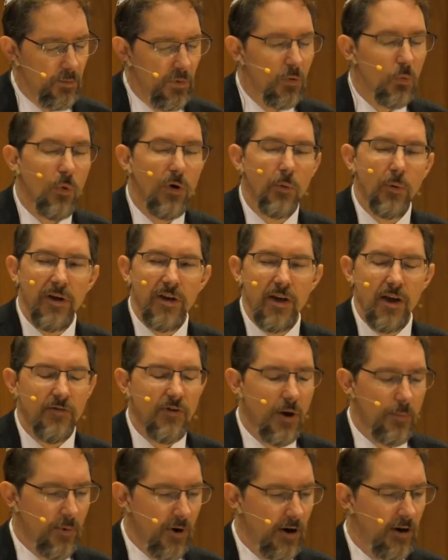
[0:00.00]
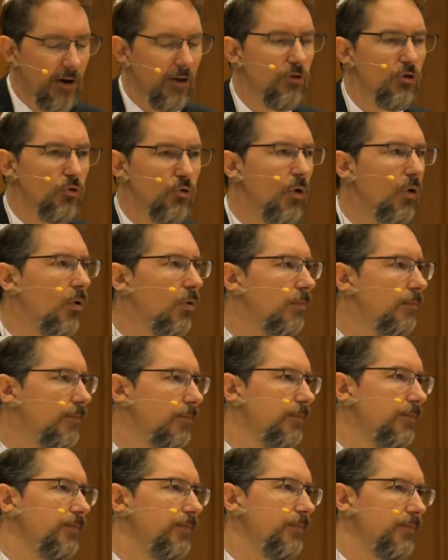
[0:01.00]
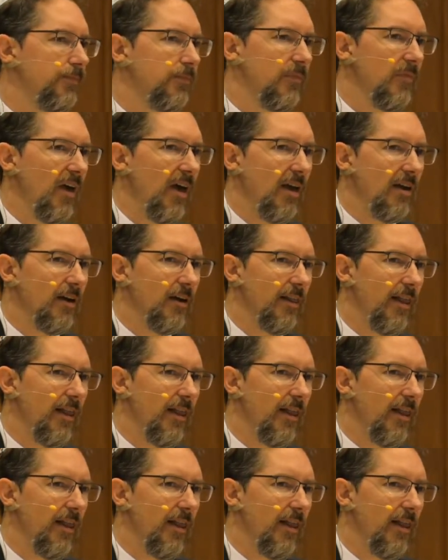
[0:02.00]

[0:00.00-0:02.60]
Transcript: but where we give up our control and